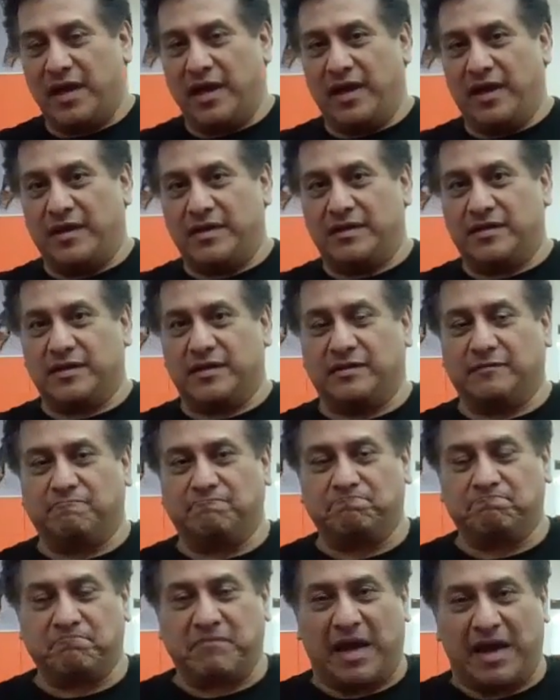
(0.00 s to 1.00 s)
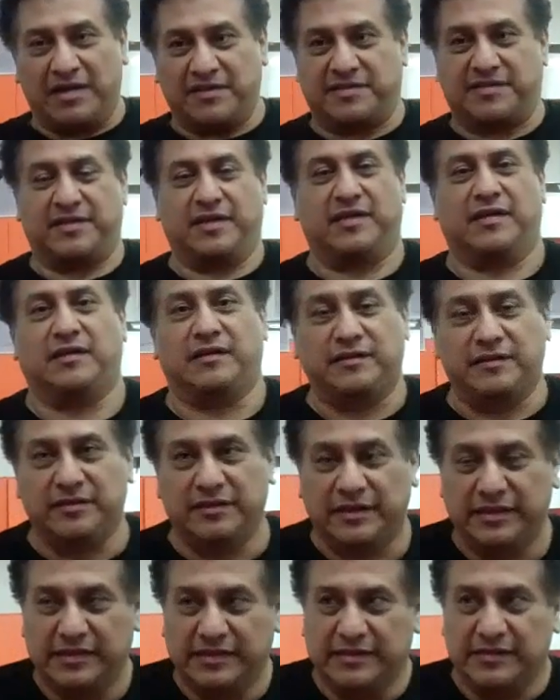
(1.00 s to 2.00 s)
And I say,
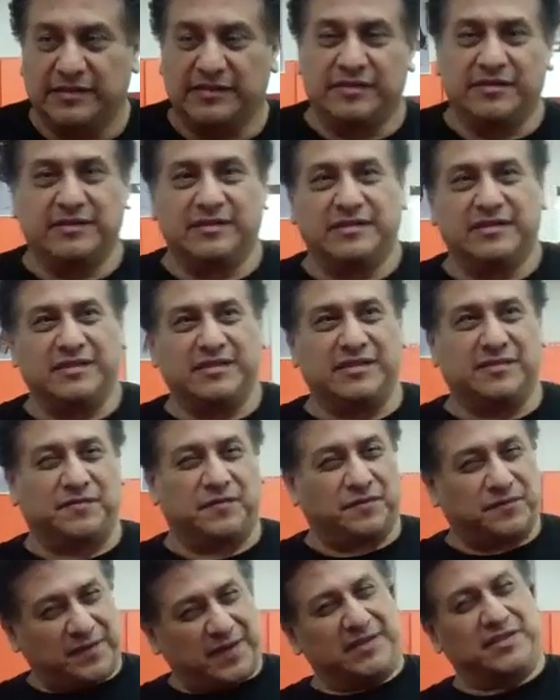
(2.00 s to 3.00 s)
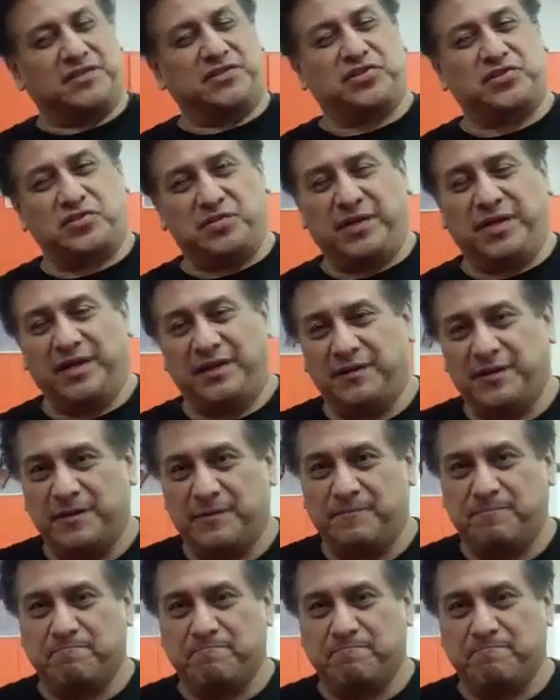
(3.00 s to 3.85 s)
if you're fighting the street,